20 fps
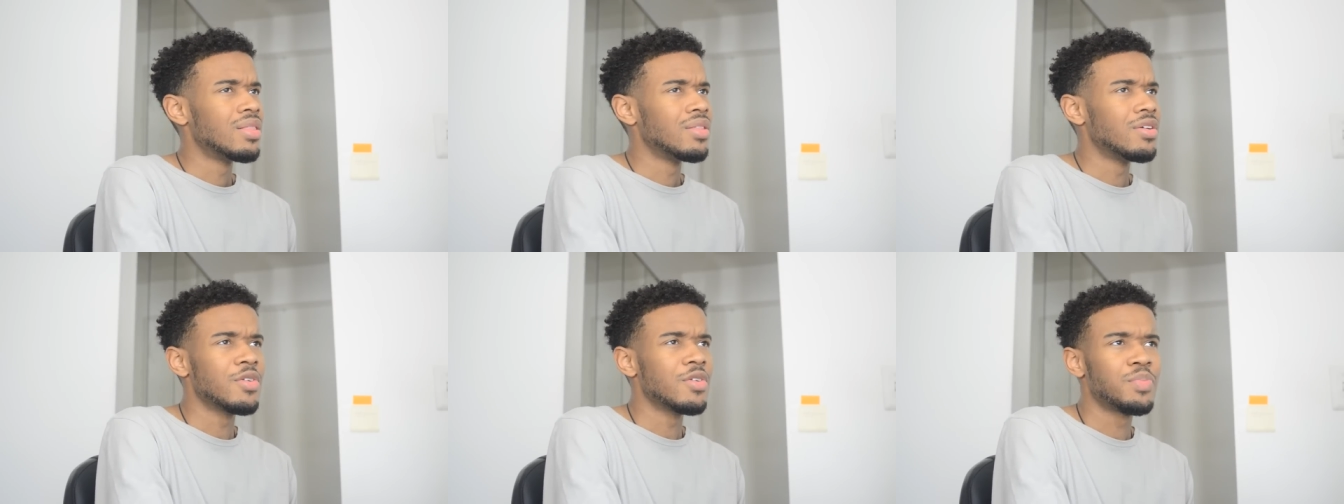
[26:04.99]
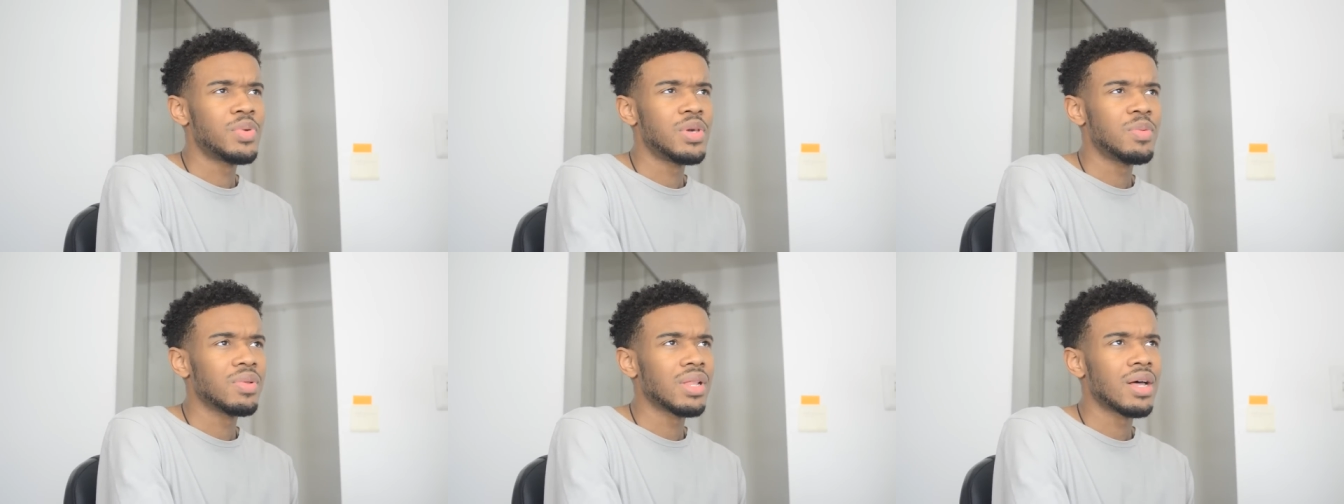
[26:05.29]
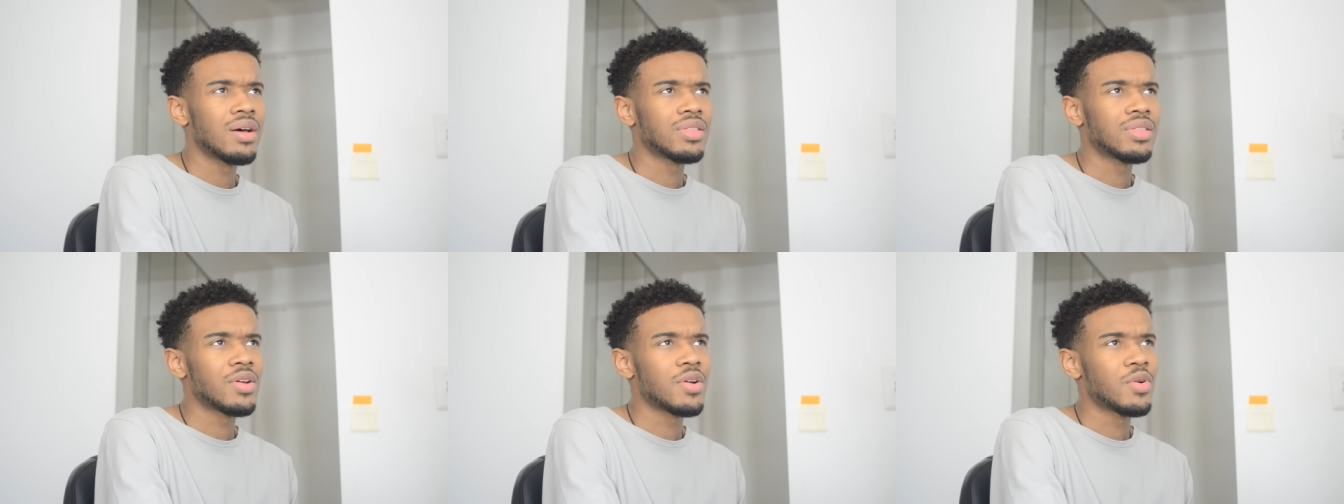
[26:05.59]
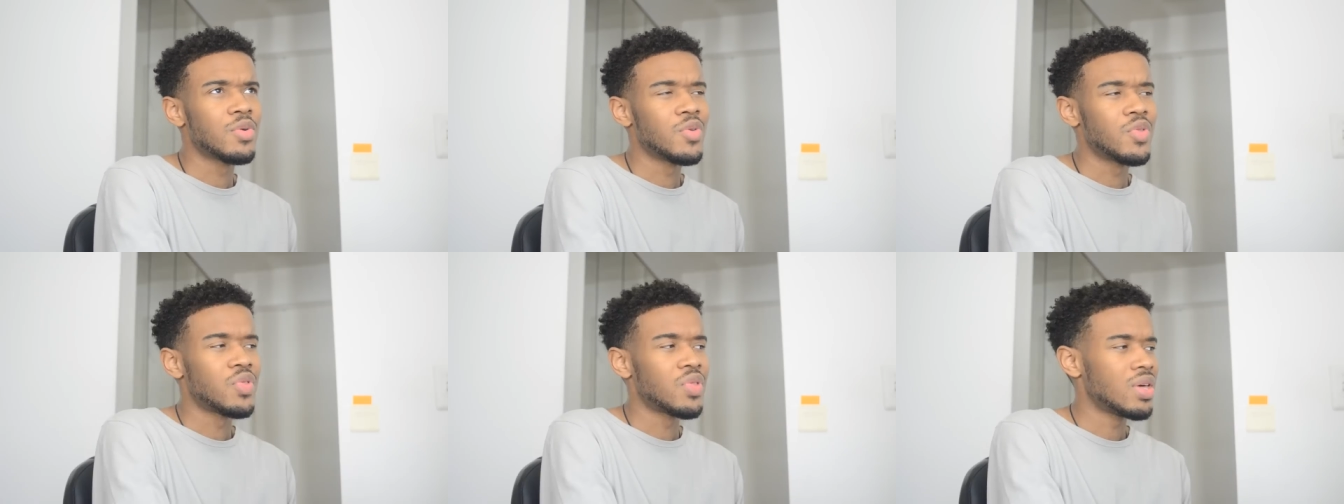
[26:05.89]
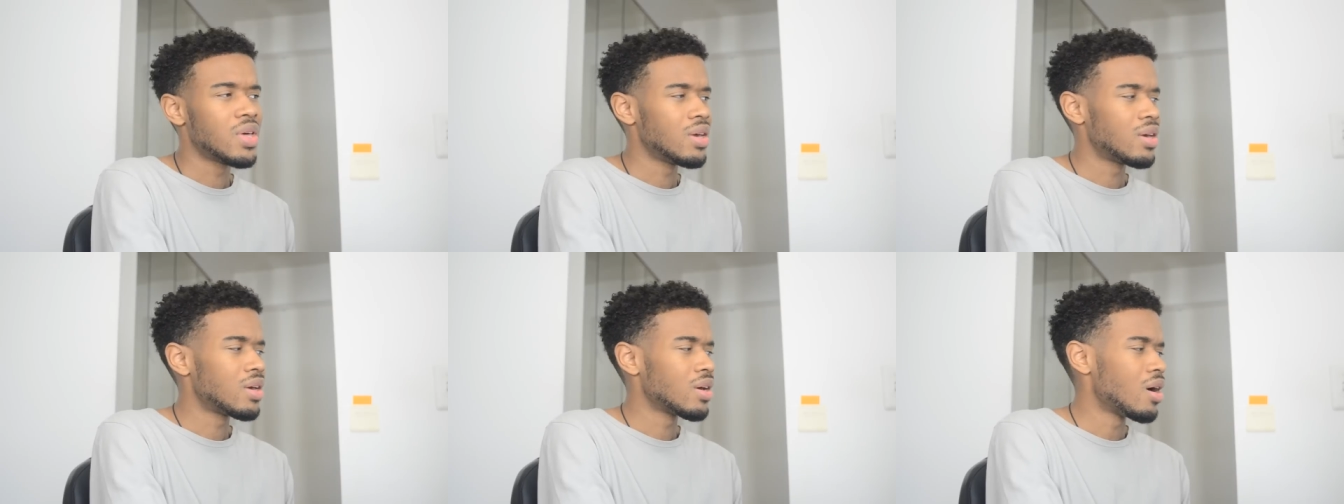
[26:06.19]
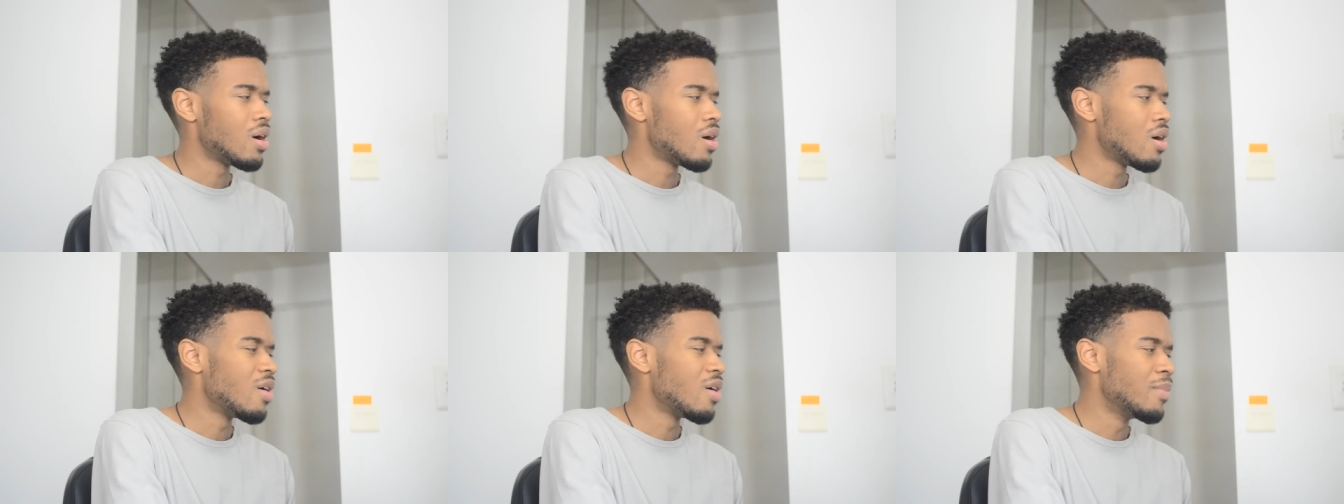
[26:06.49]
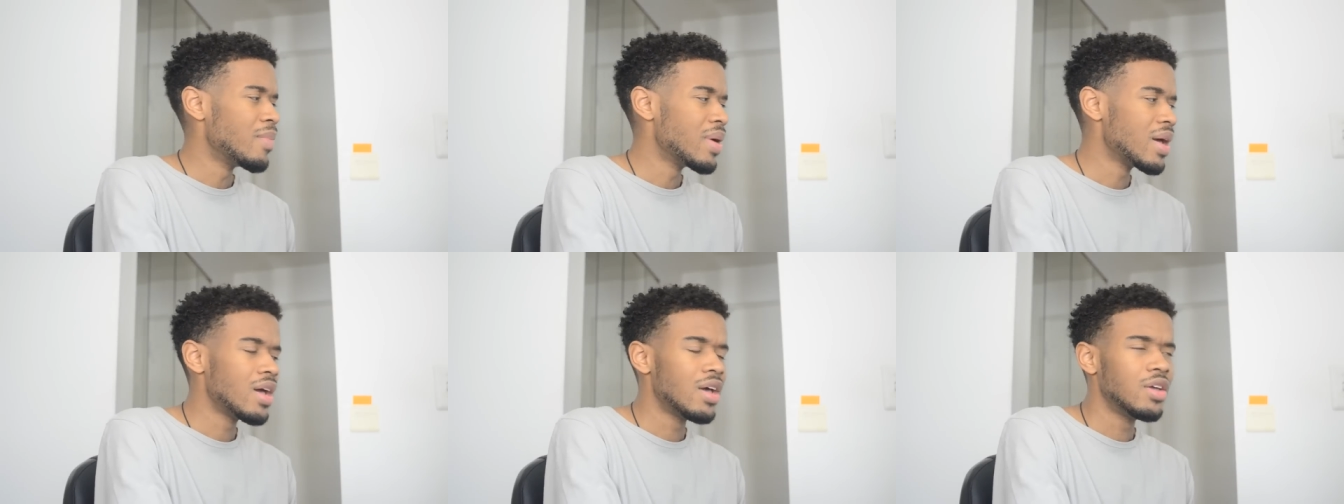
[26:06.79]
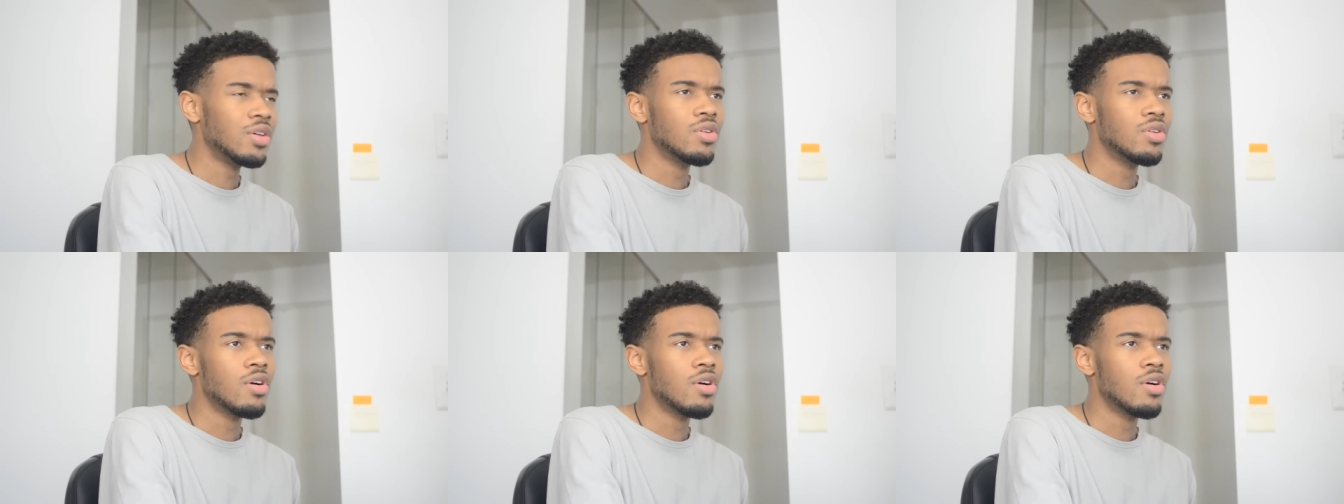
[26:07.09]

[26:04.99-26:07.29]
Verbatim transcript: there are people out there who think, oh man,